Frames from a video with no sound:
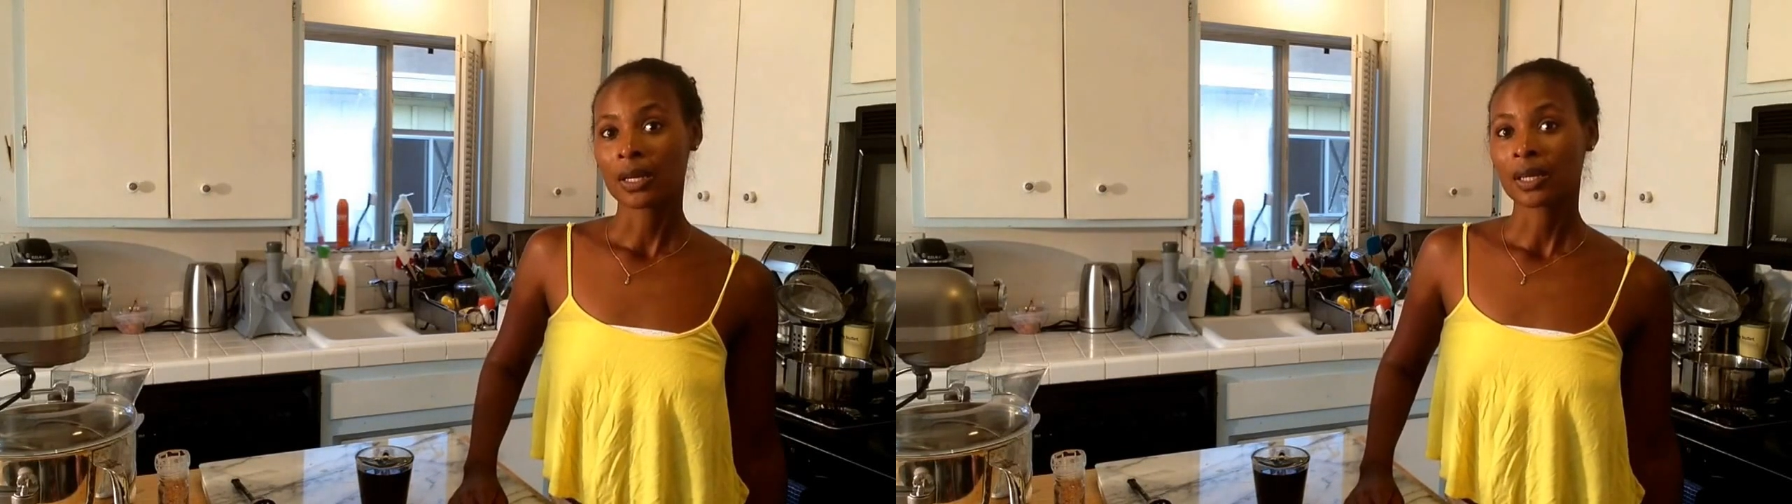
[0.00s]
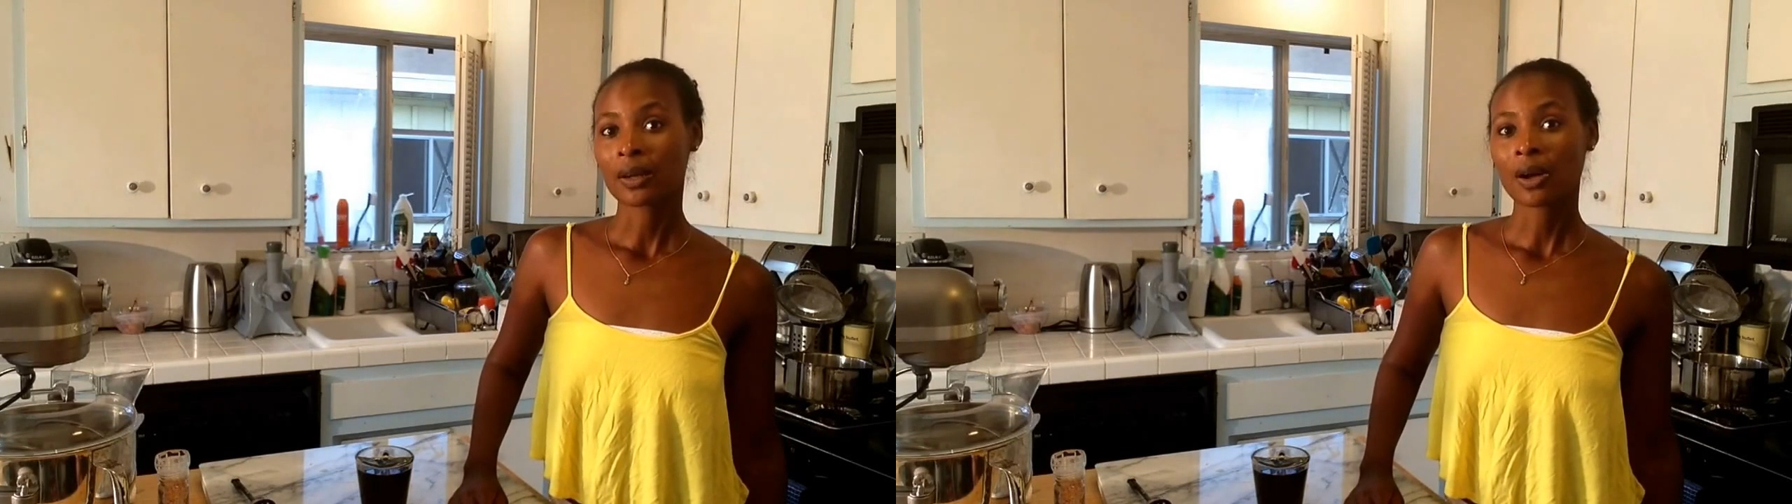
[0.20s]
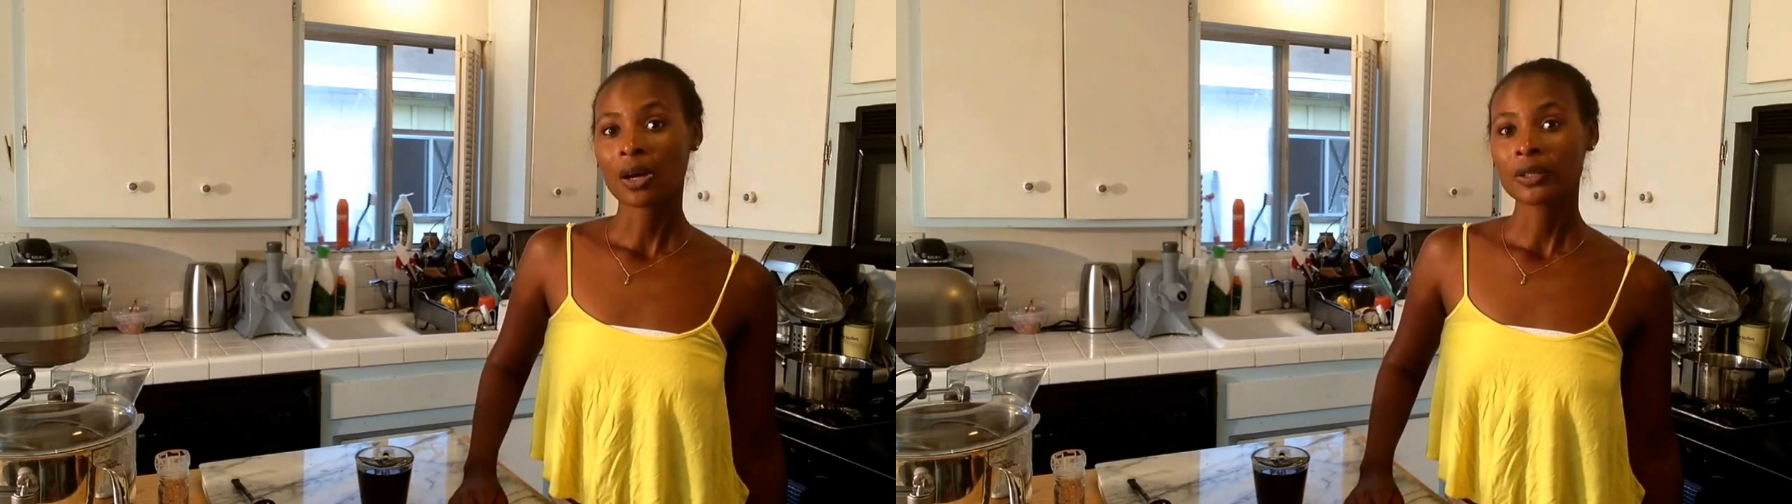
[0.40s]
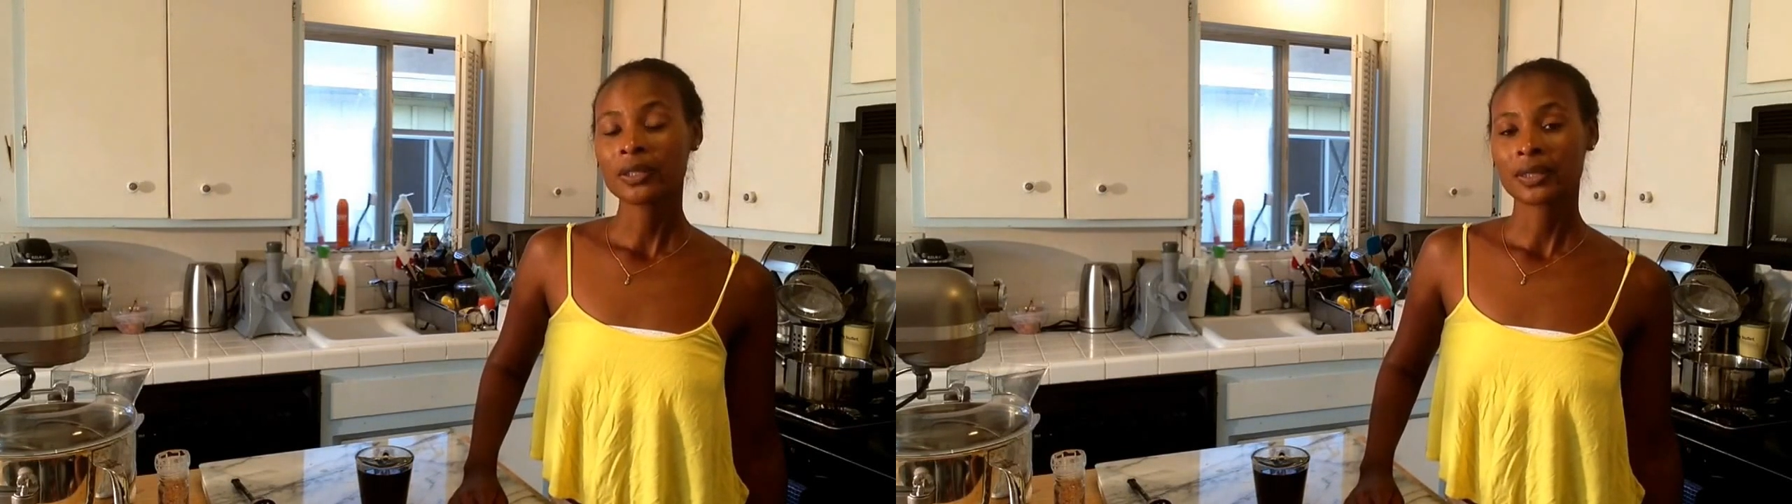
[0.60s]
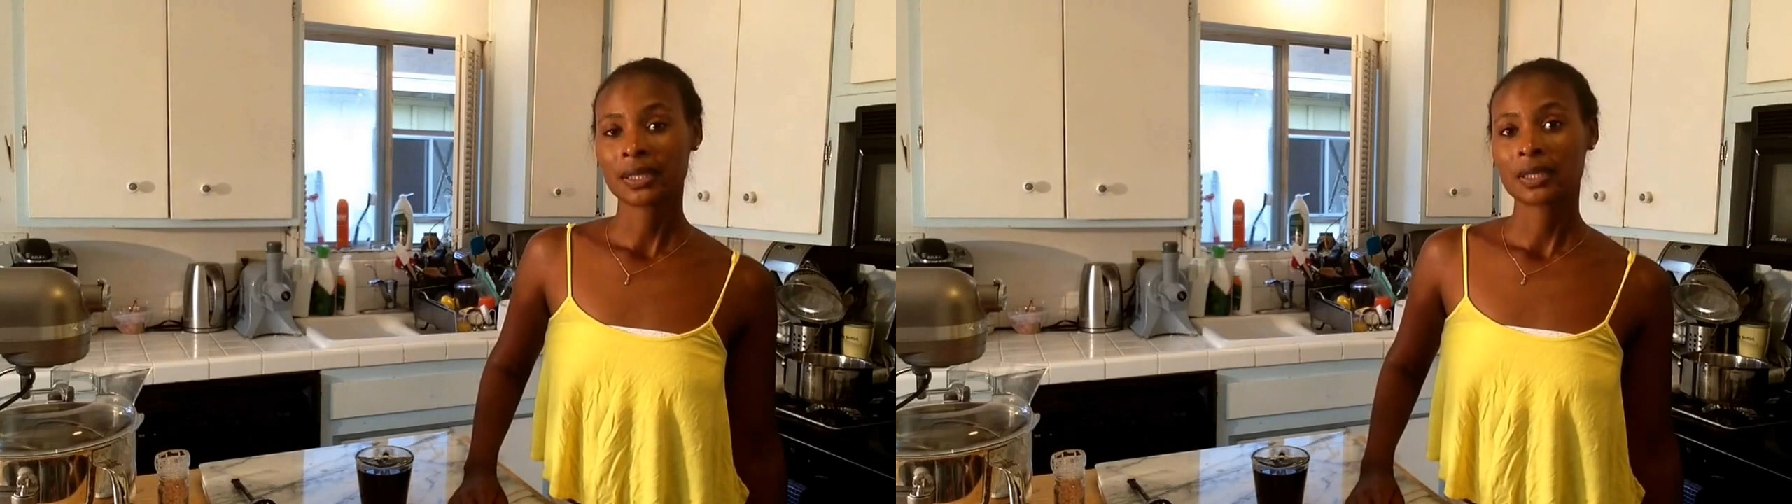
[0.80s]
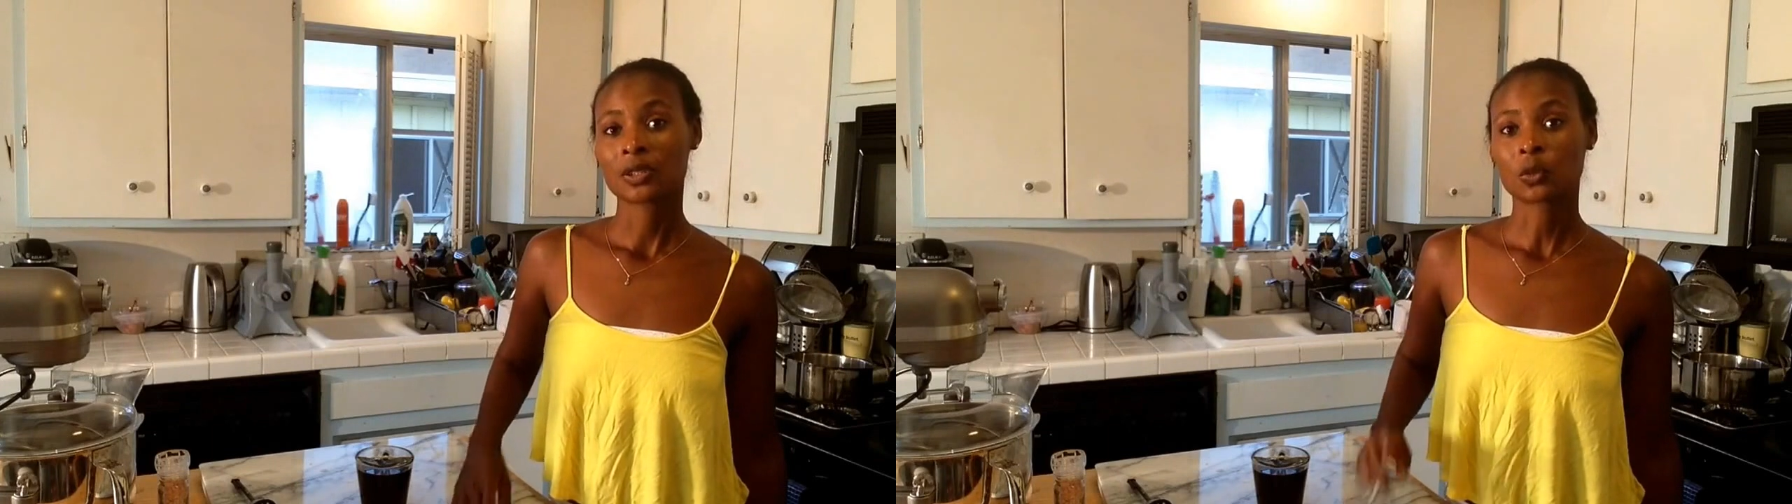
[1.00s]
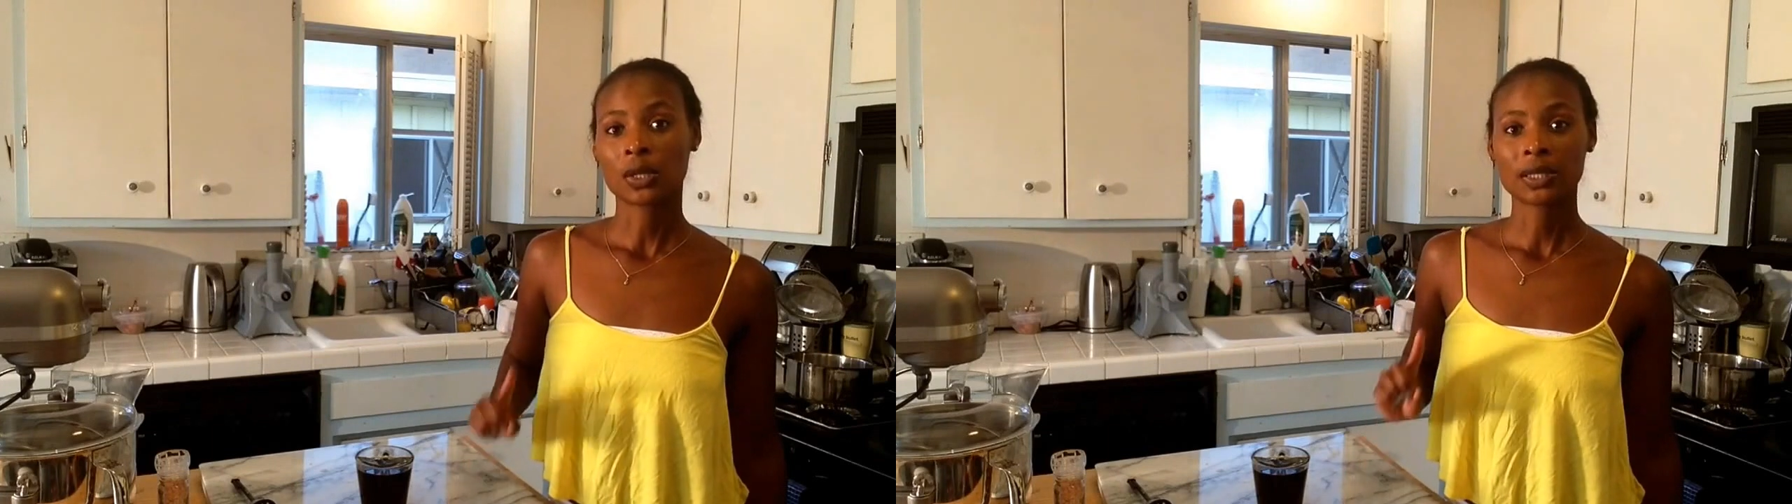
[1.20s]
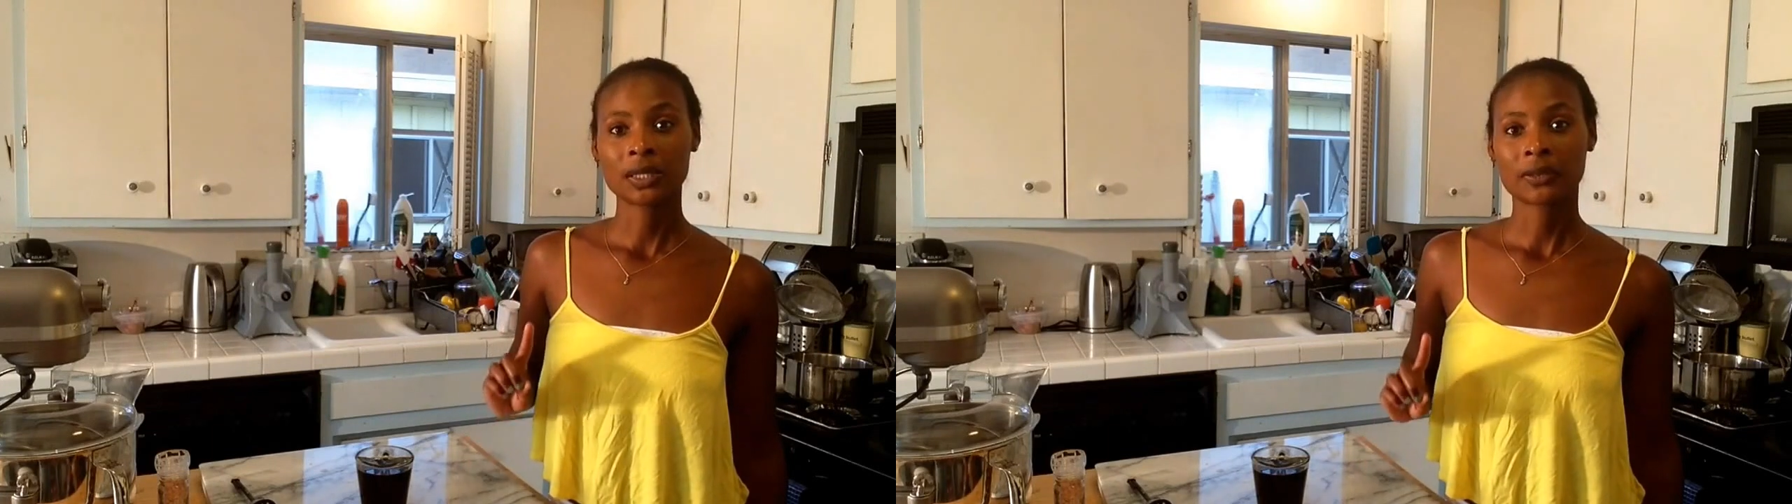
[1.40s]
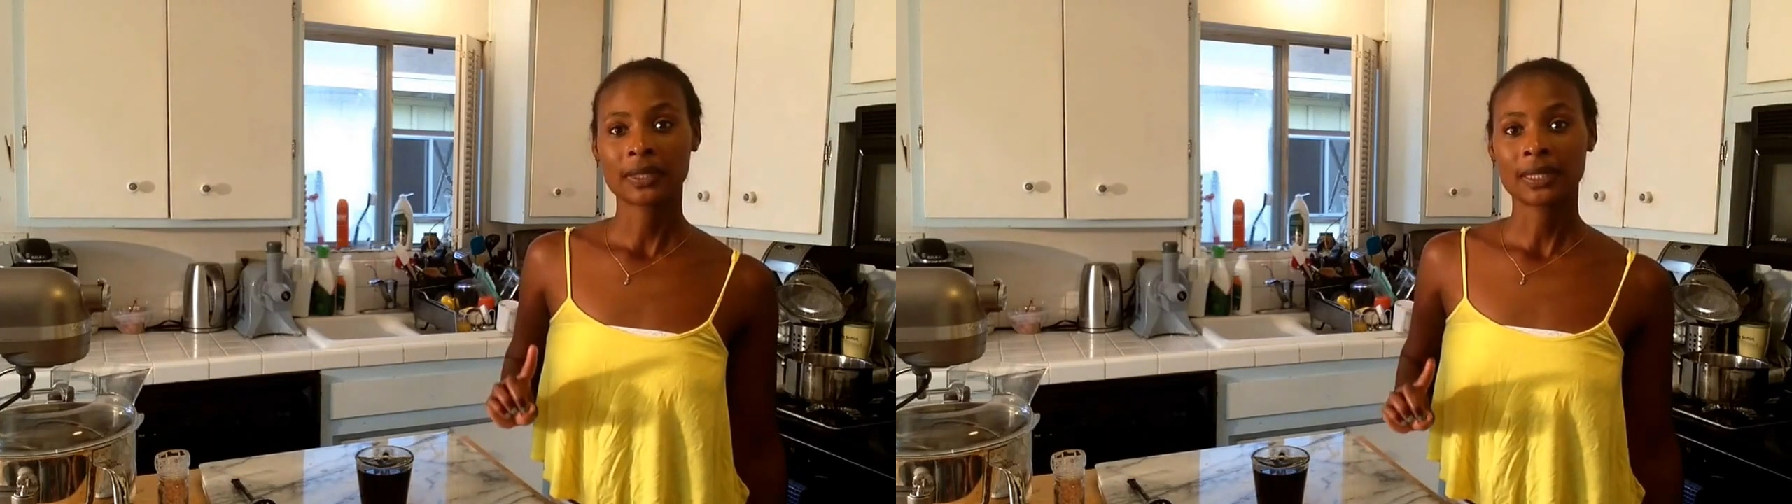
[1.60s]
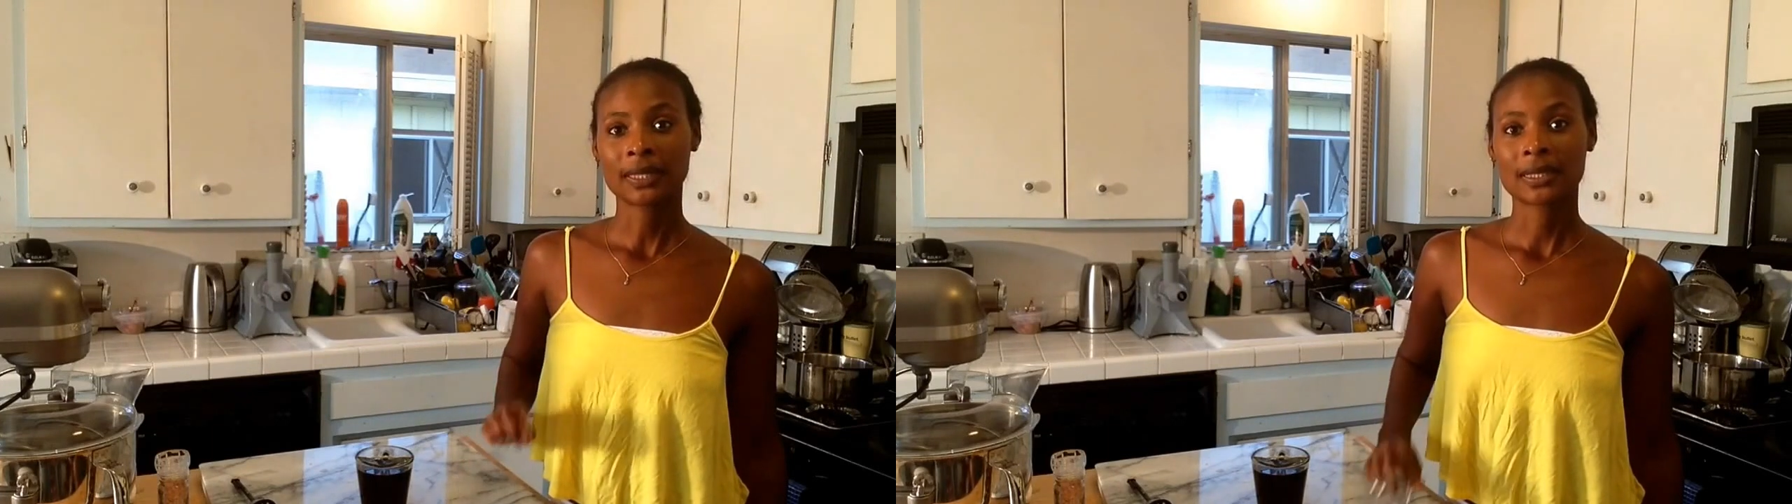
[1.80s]
and all you need is one
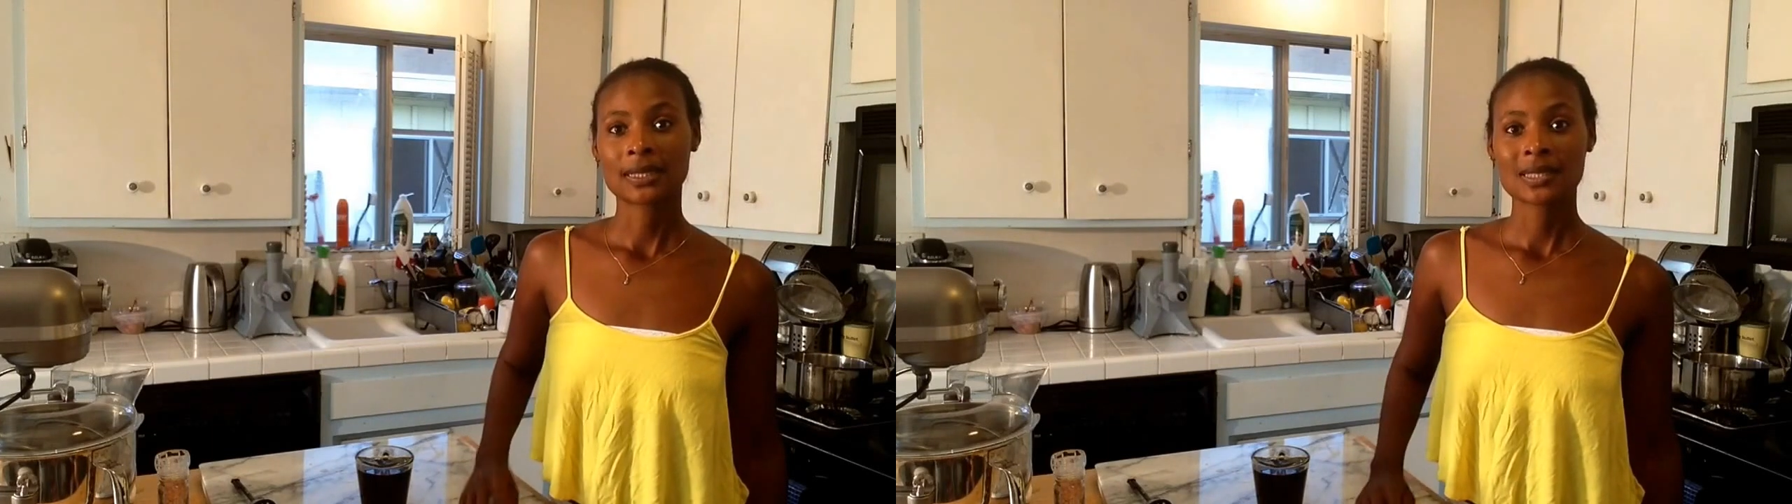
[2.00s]
ingredient.